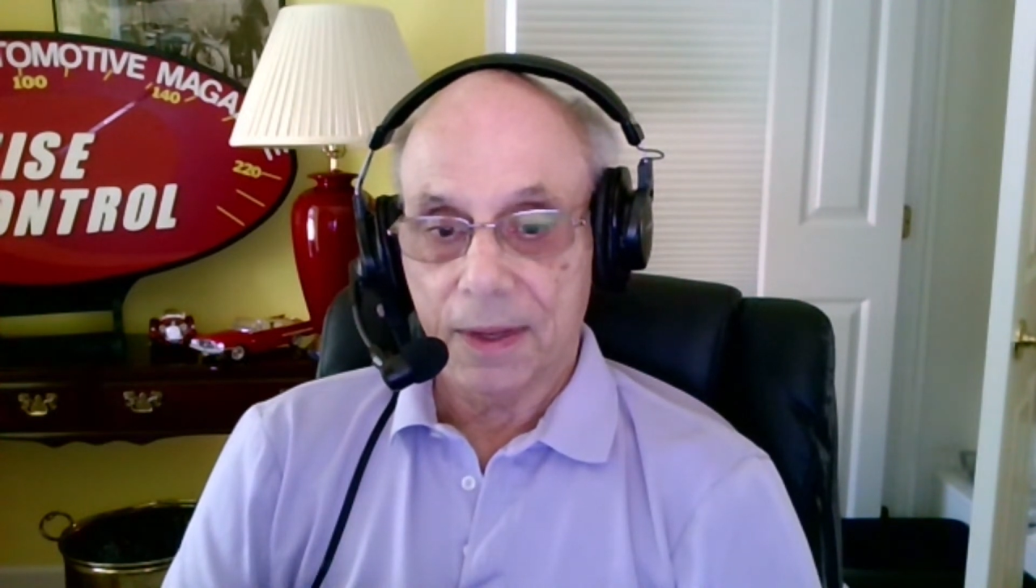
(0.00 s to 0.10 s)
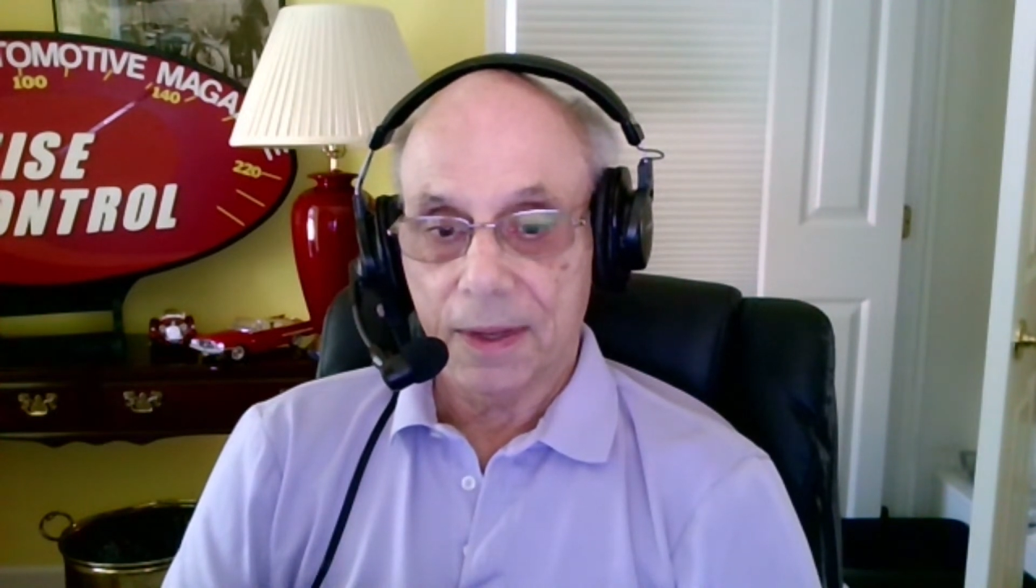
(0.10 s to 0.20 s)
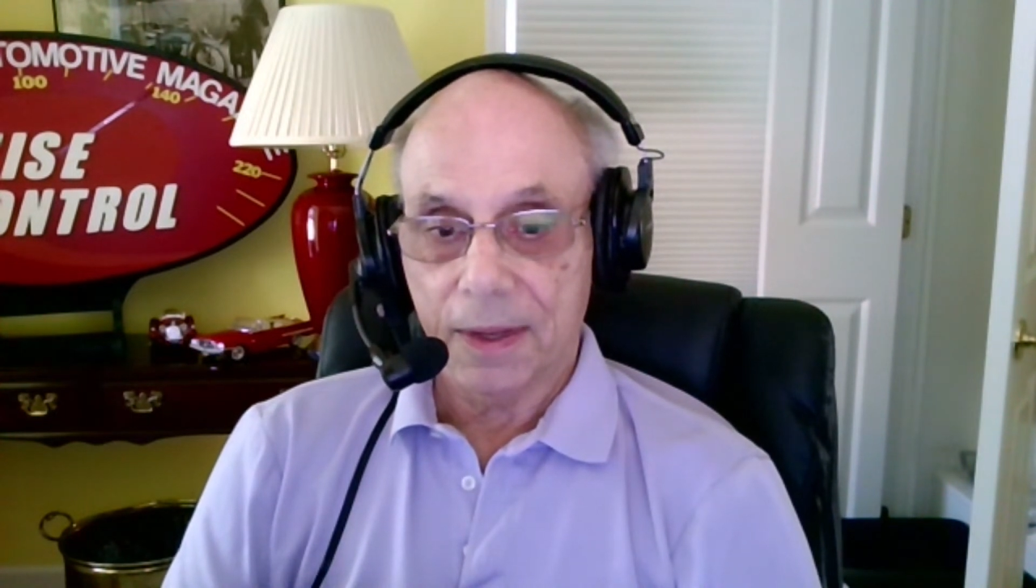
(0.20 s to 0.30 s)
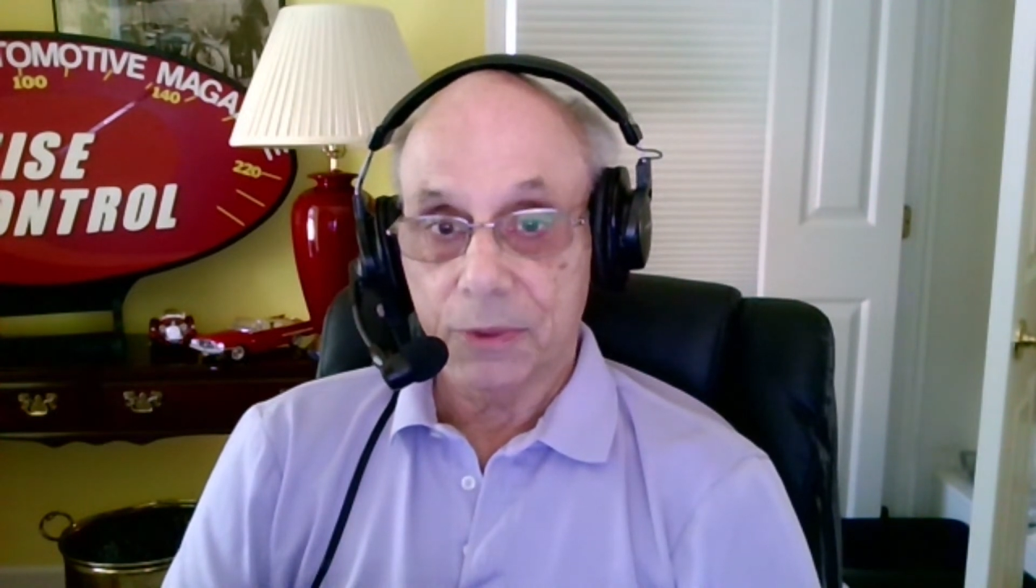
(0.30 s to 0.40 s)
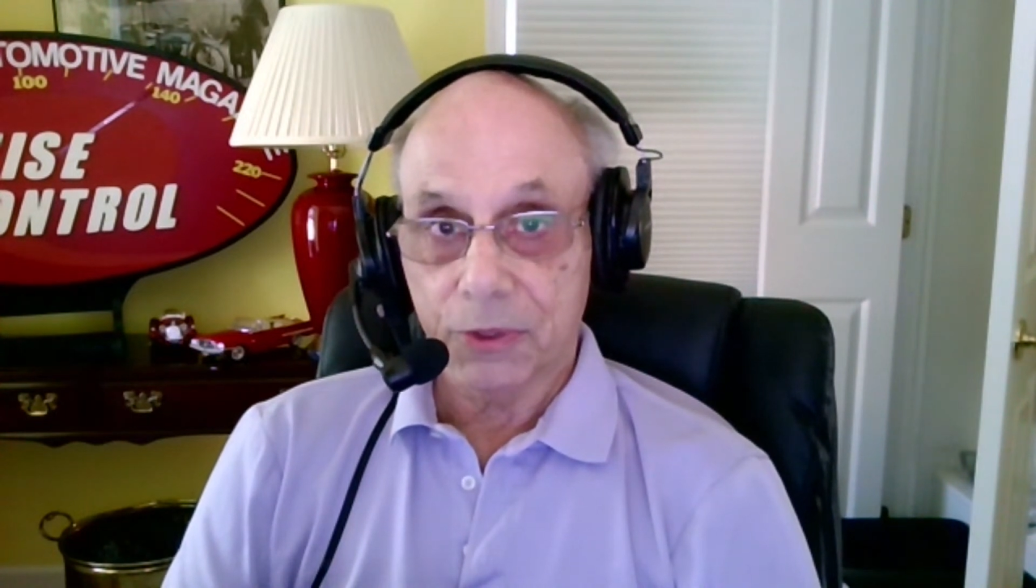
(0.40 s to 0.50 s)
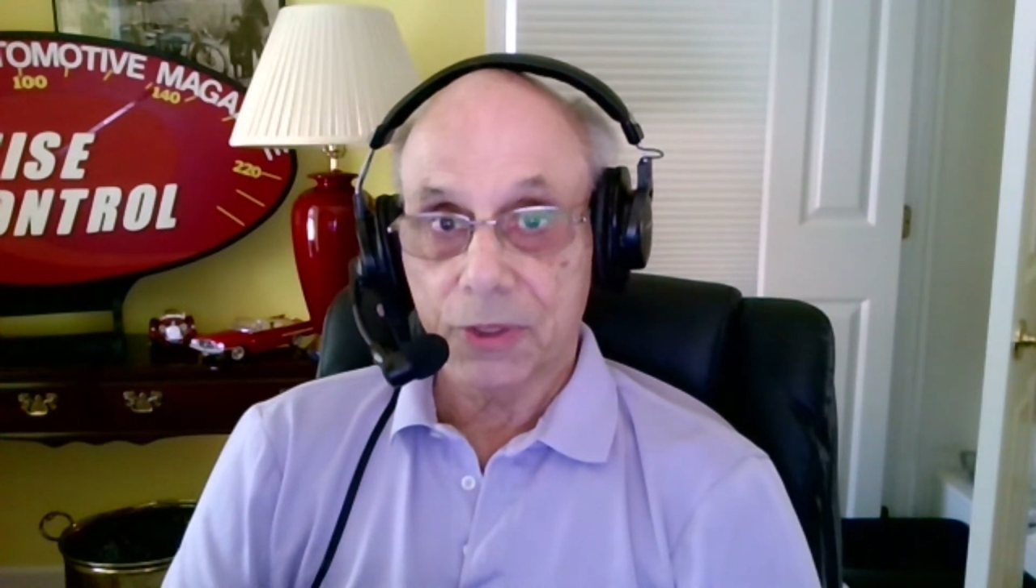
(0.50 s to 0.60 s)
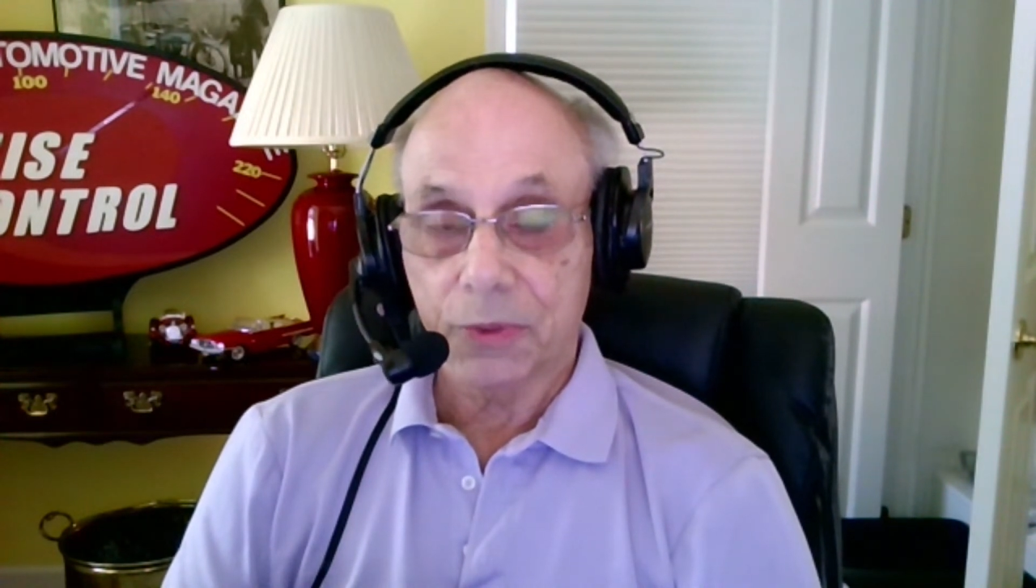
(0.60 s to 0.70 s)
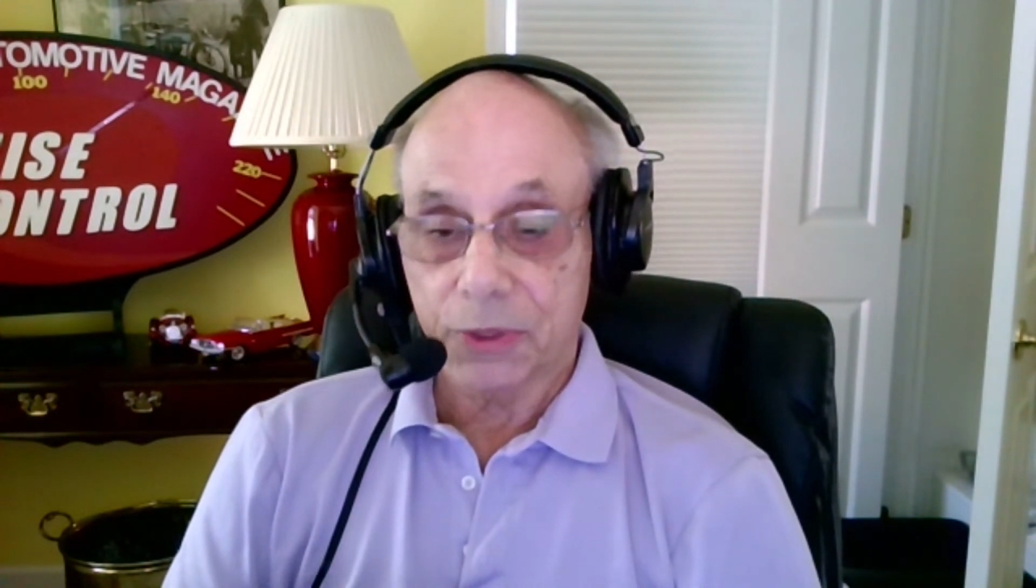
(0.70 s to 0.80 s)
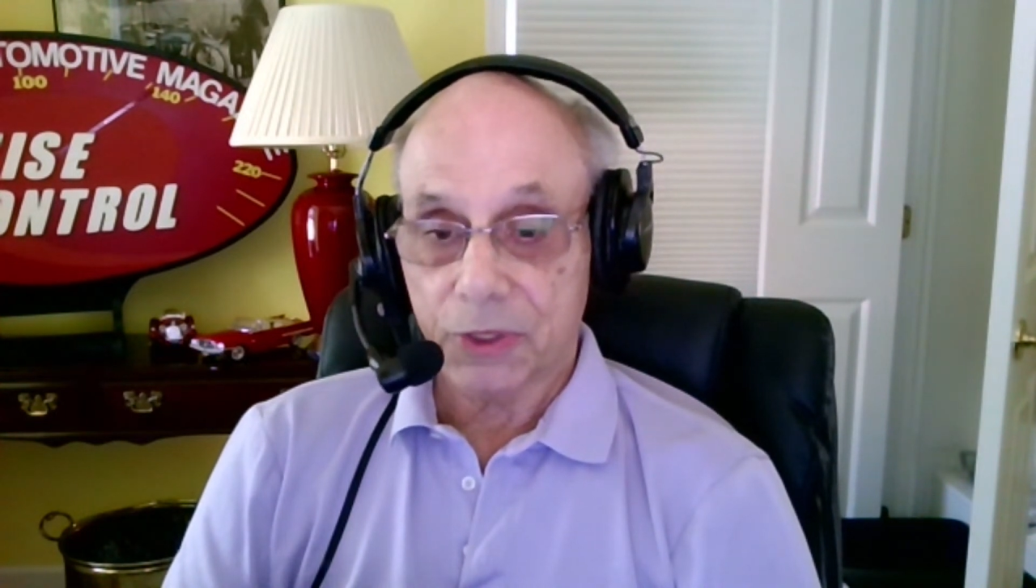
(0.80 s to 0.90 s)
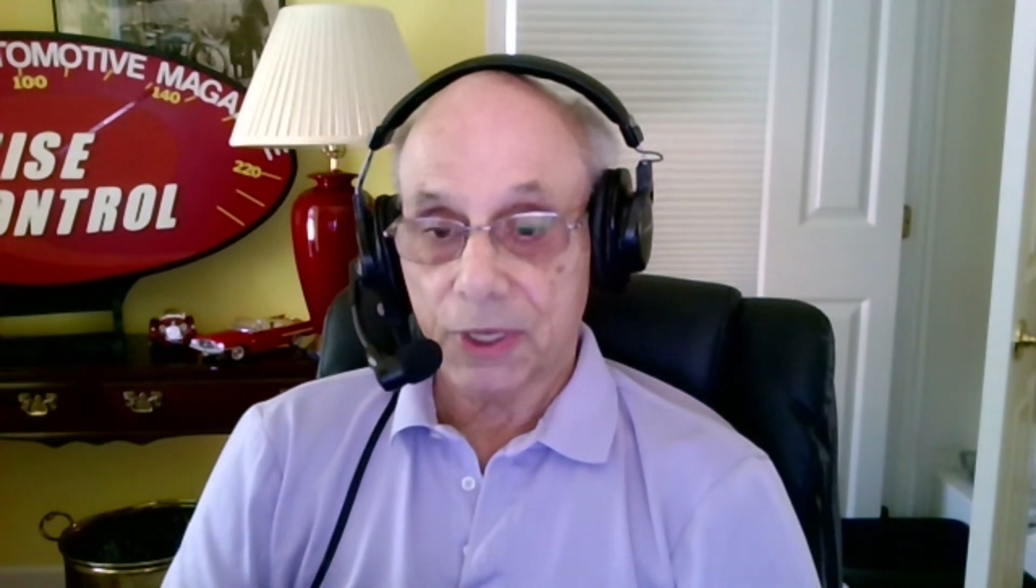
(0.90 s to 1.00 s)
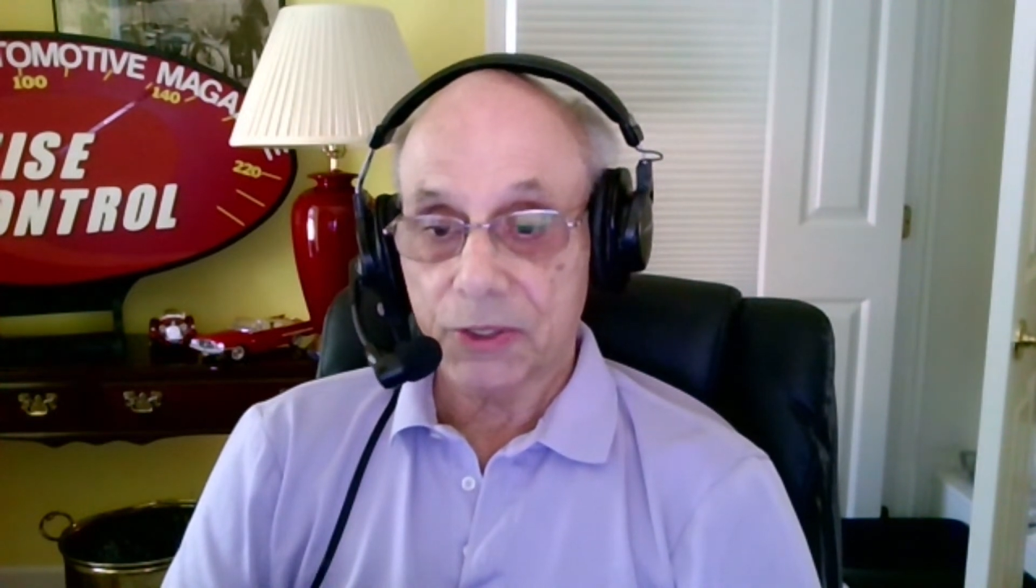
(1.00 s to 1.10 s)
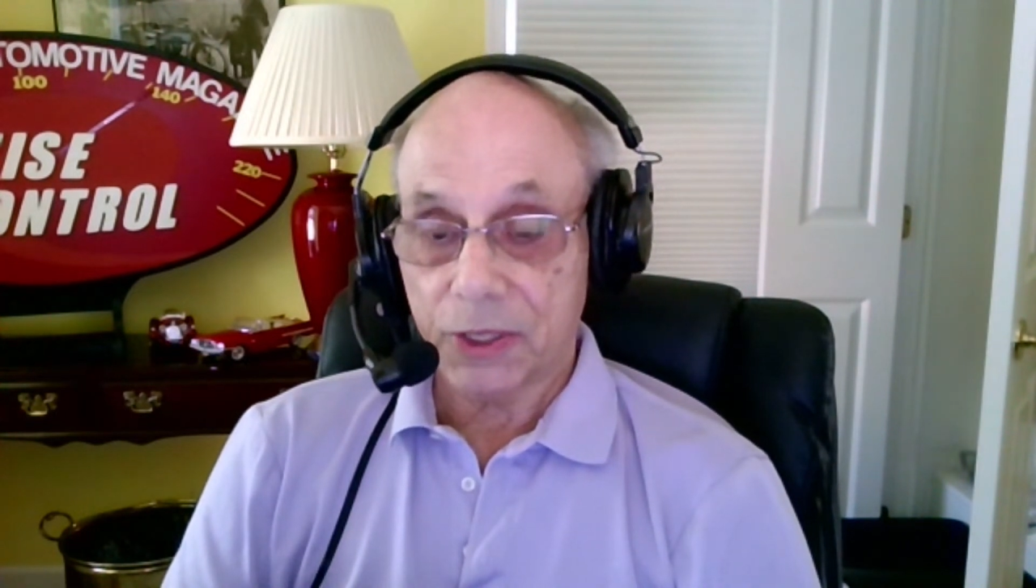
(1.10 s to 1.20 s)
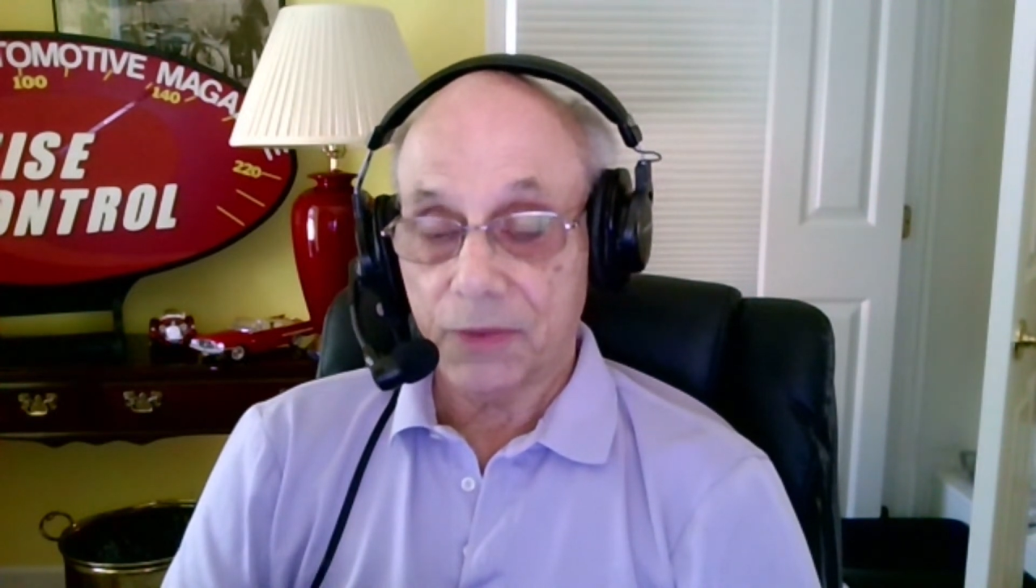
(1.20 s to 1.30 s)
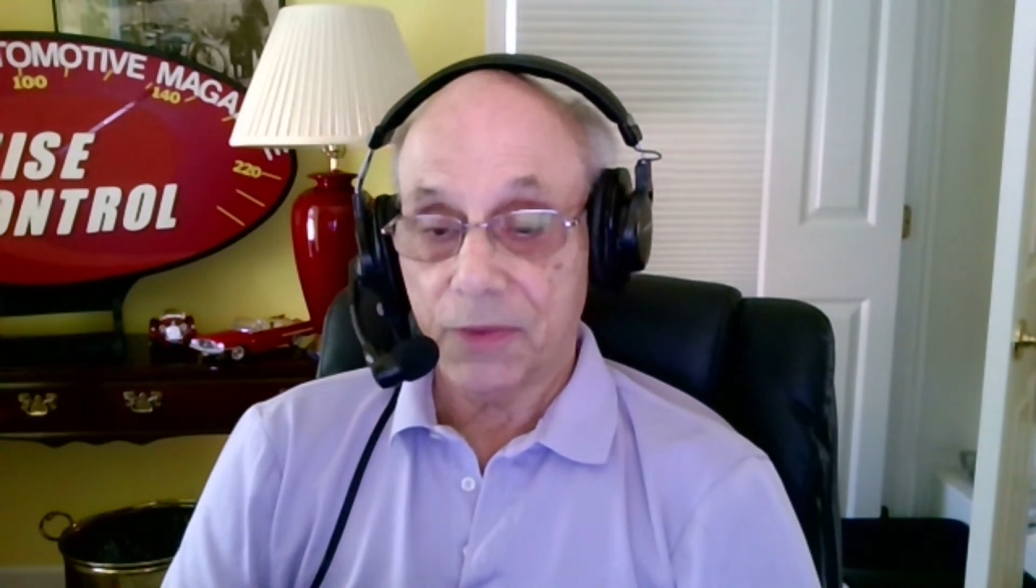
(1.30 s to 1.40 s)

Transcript: It was actually